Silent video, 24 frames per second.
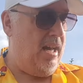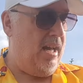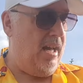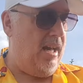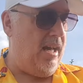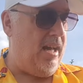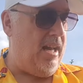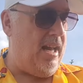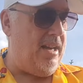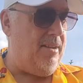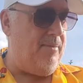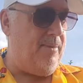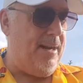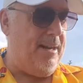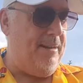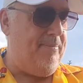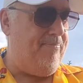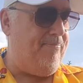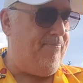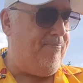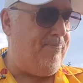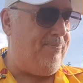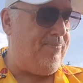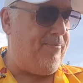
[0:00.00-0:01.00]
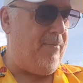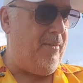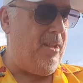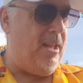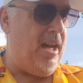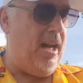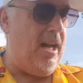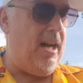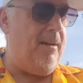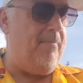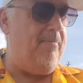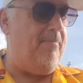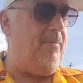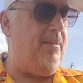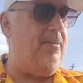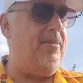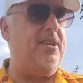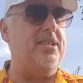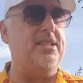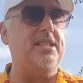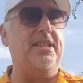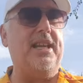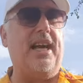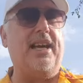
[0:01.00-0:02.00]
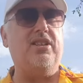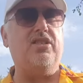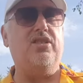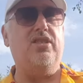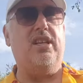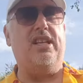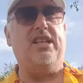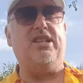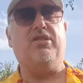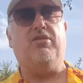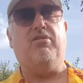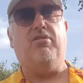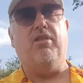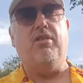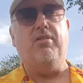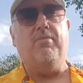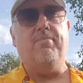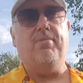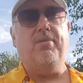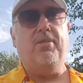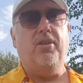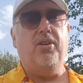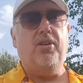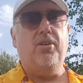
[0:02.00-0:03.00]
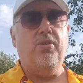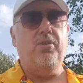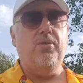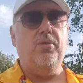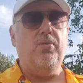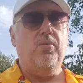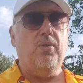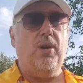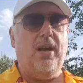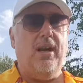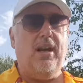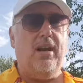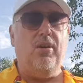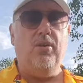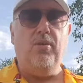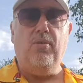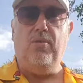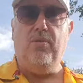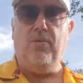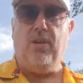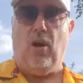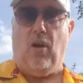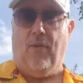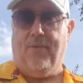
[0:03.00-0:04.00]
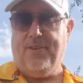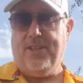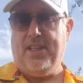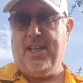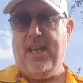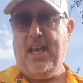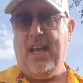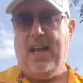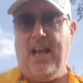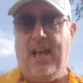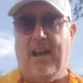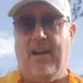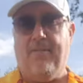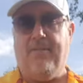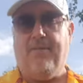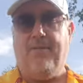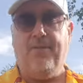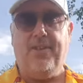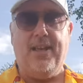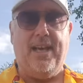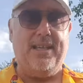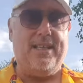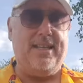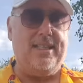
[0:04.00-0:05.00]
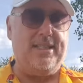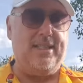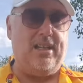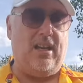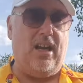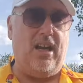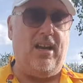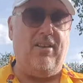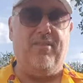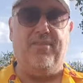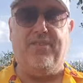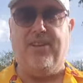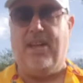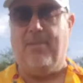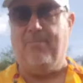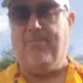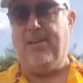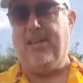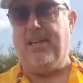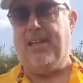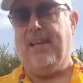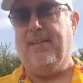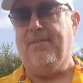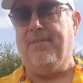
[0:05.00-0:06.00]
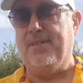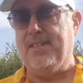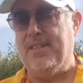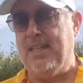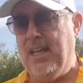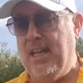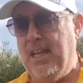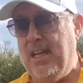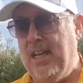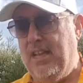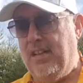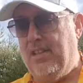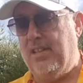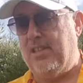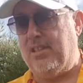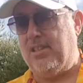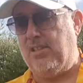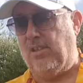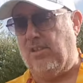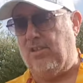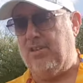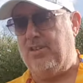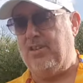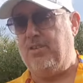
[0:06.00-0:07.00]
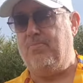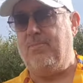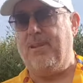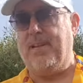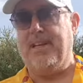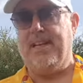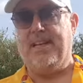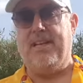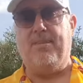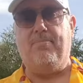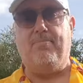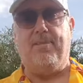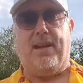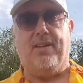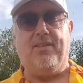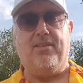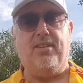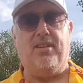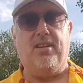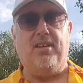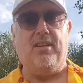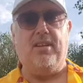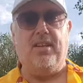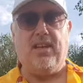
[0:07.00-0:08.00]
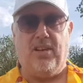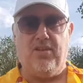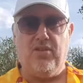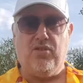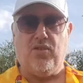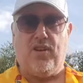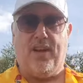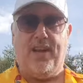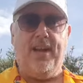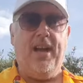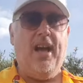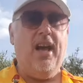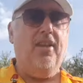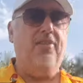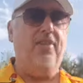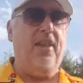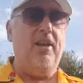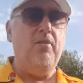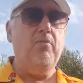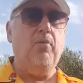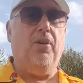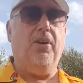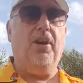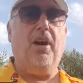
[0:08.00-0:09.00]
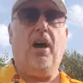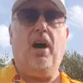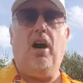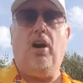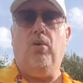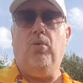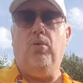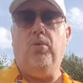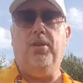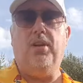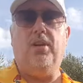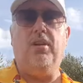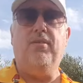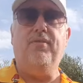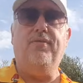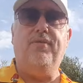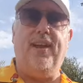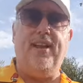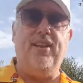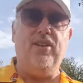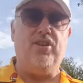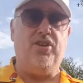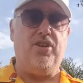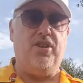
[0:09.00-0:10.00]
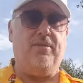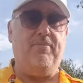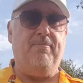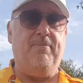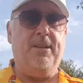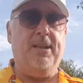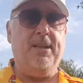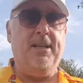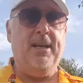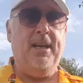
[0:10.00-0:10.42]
Uh, anyway, um, there's a nationalist group who, uh, who obviously have their desire and their beliefs that Scotland should be an independent country. And they want to hold a convention.